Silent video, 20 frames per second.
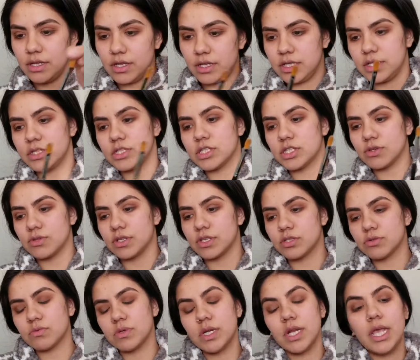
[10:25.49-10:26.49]
And so
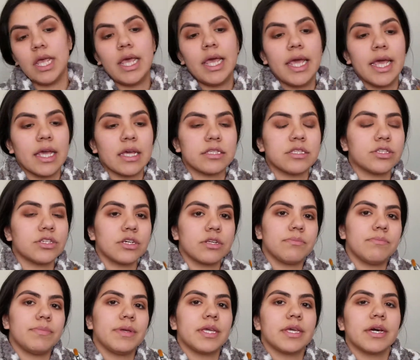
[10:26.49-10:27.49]
this one, it's
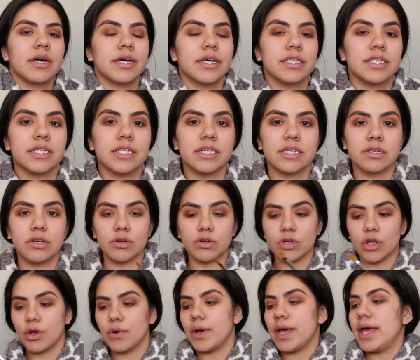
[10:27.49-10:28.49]
good because it'll
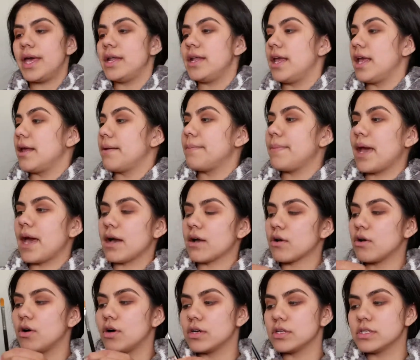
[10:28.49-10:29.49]
go ahead and pack
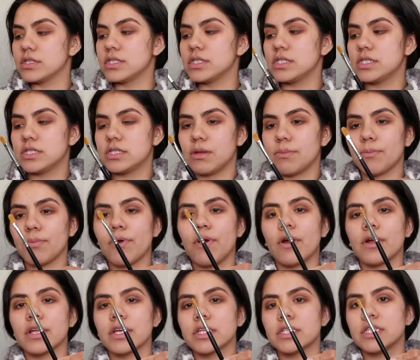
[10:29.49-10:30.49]
on some
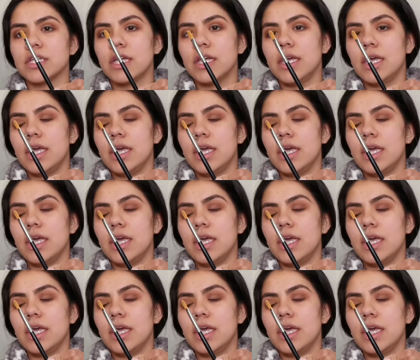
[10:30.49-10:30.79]
product.